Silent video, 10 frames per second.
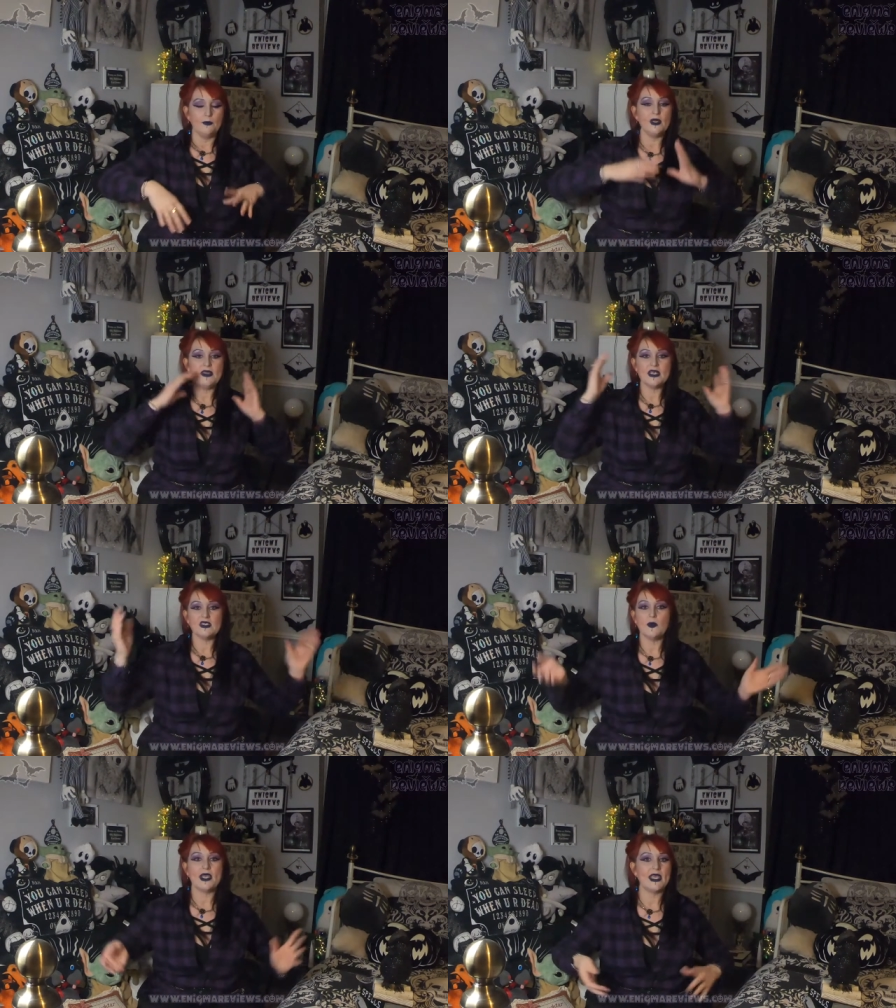Put it
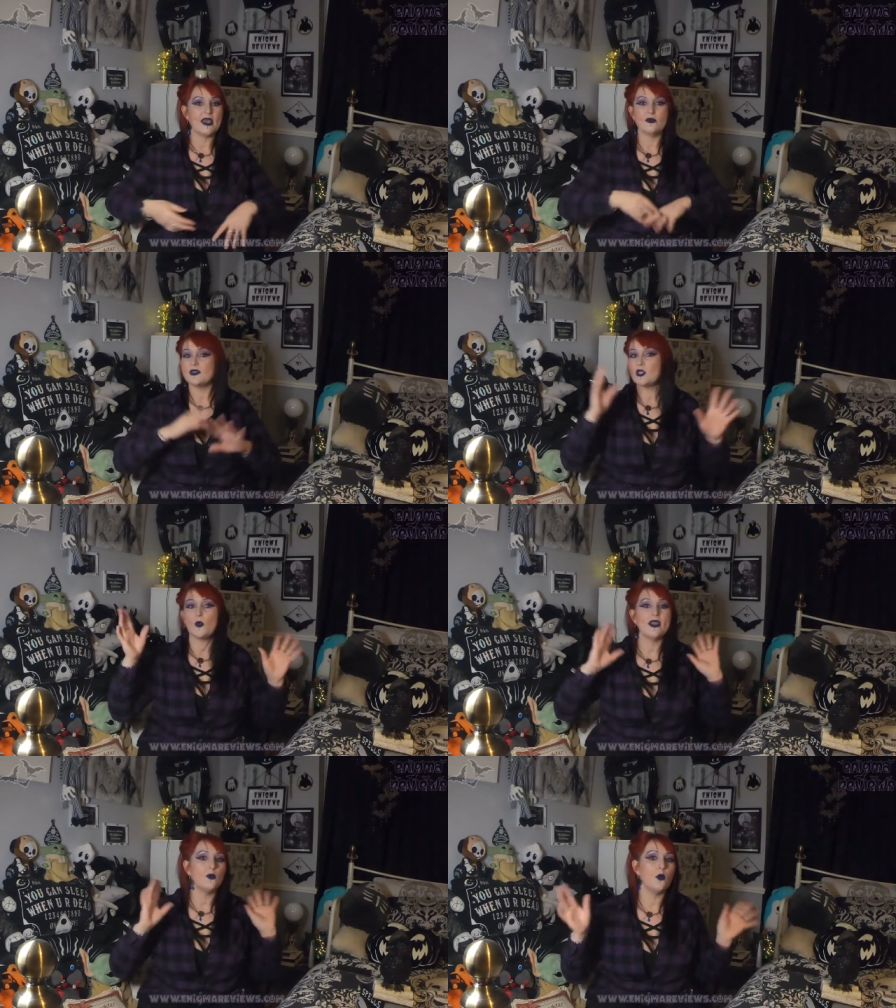this way, yeah, there was
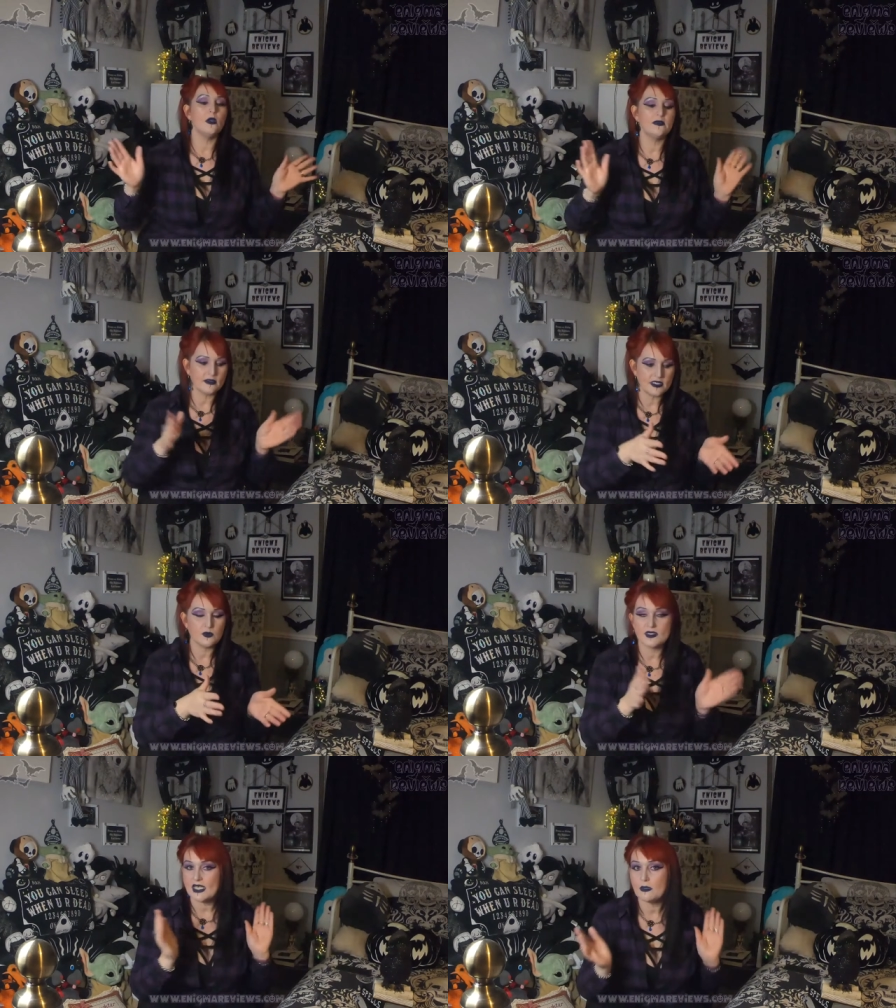no way in the world that
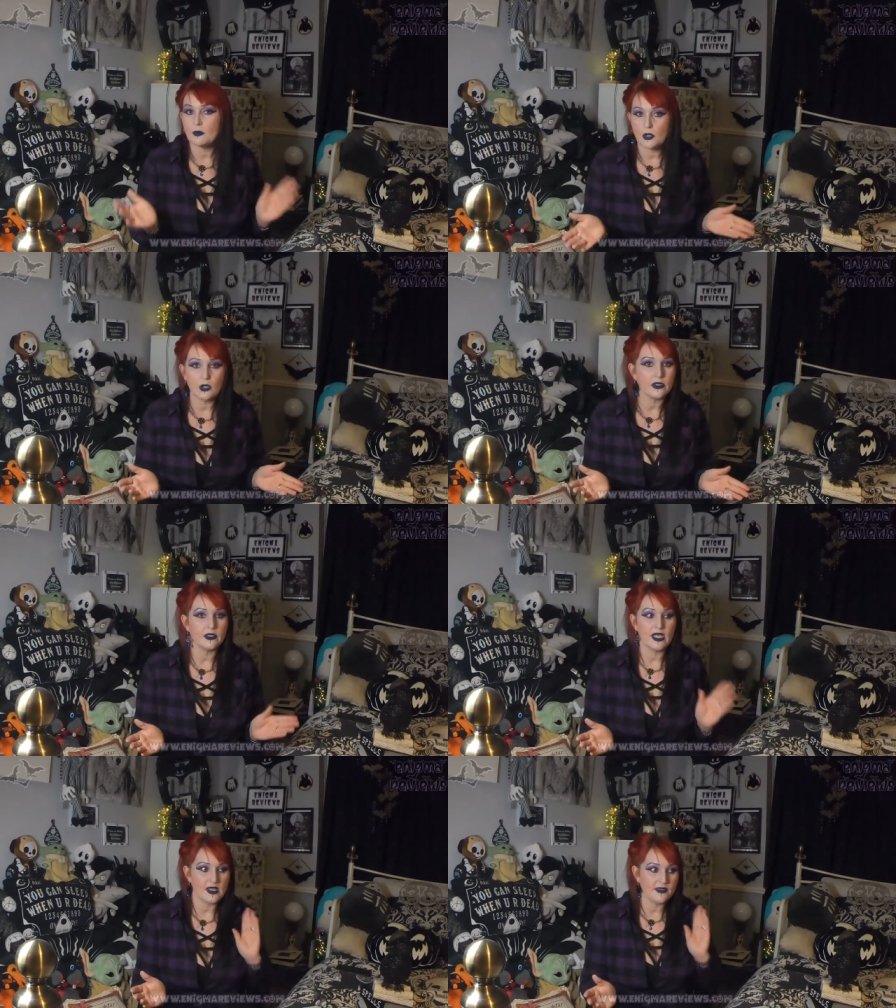this was getting
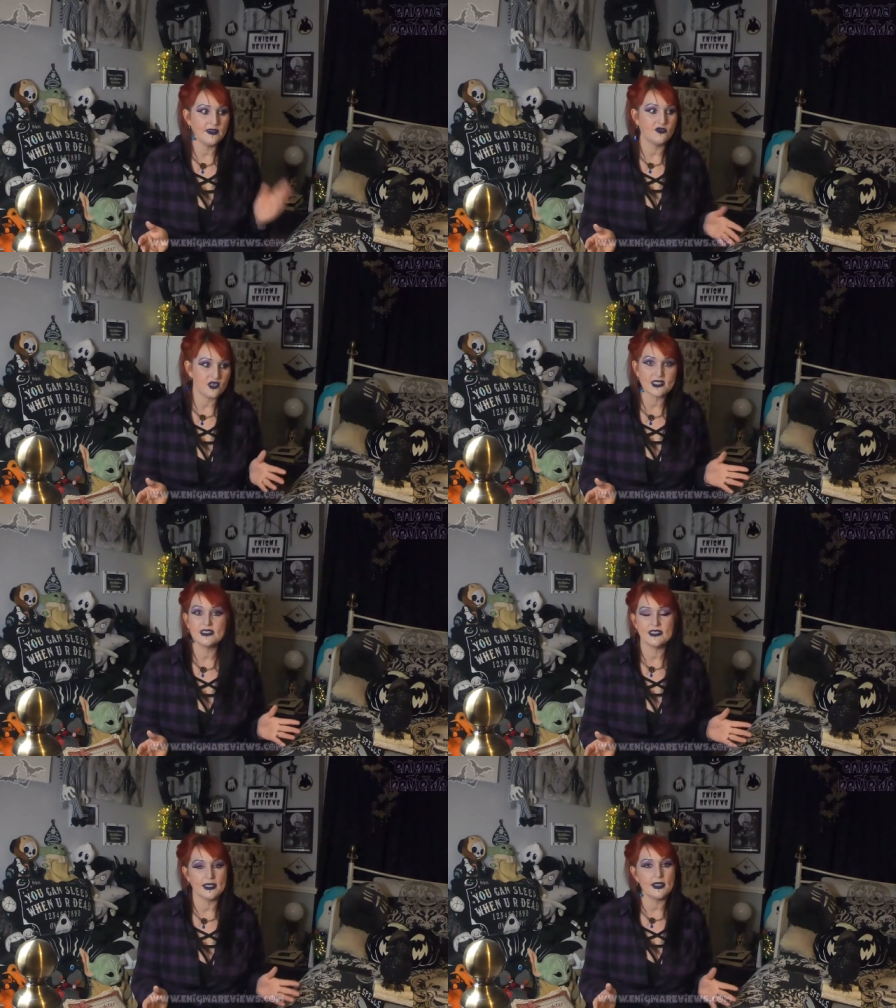broken in
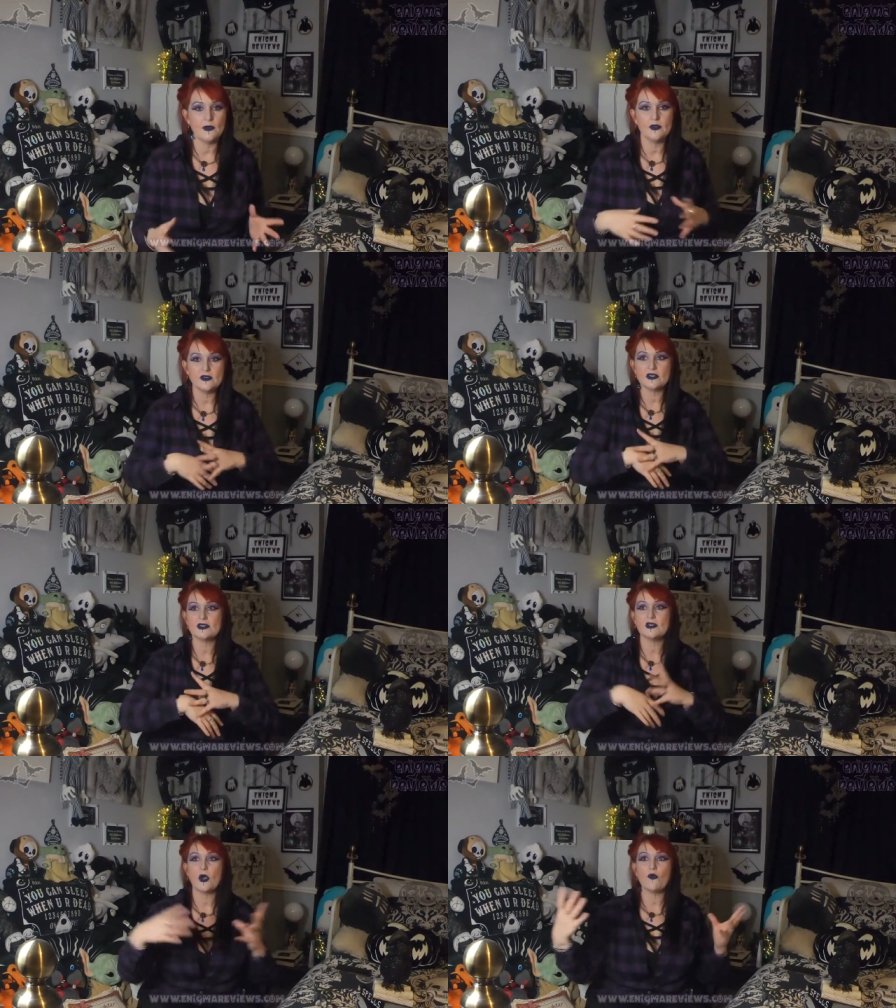transit. It was
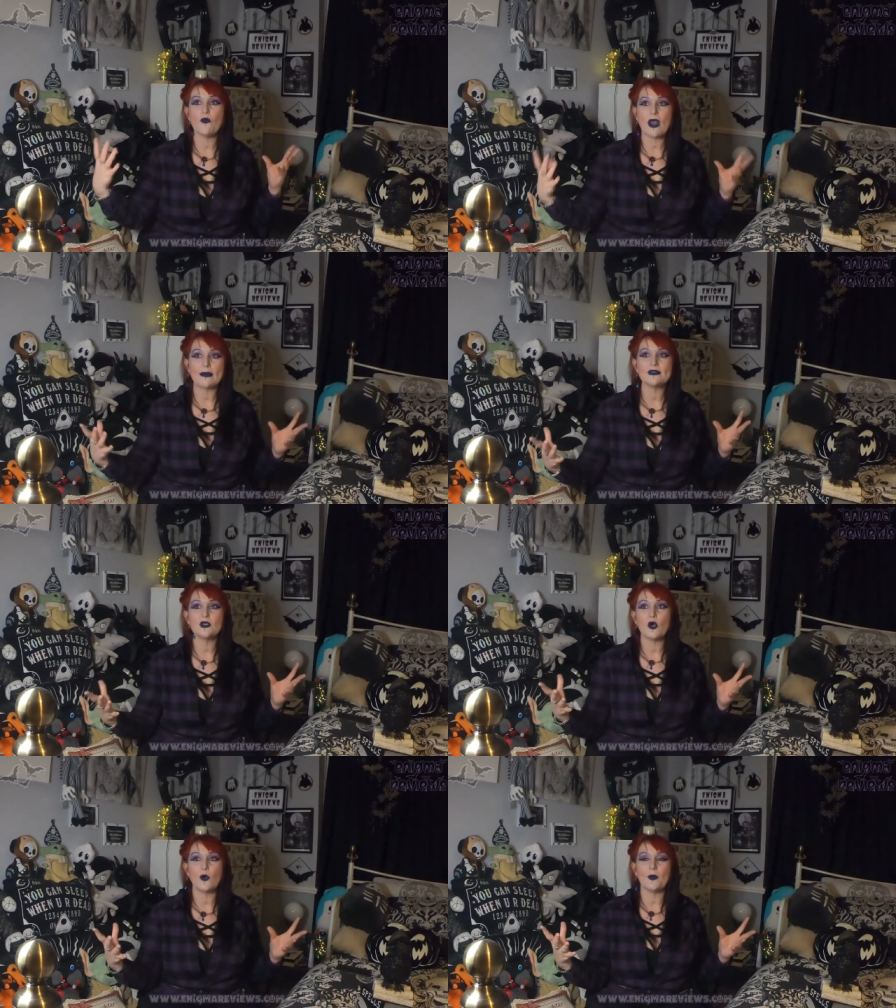so wrapped
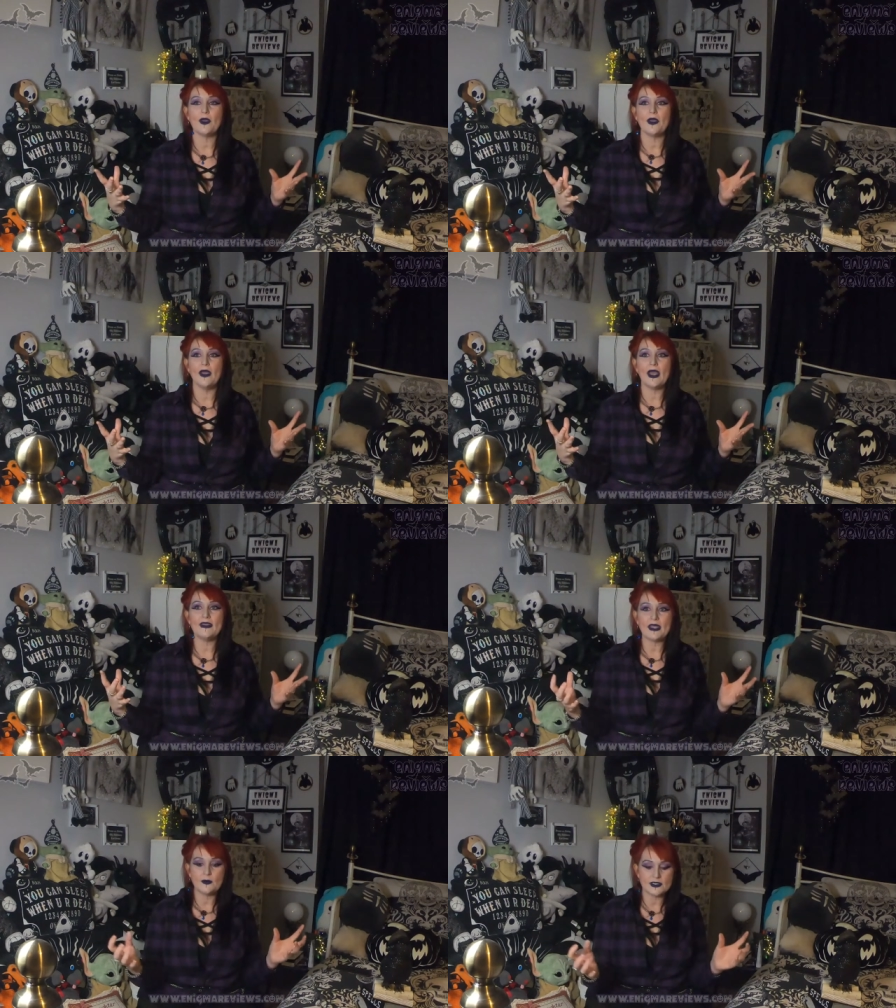up, and then it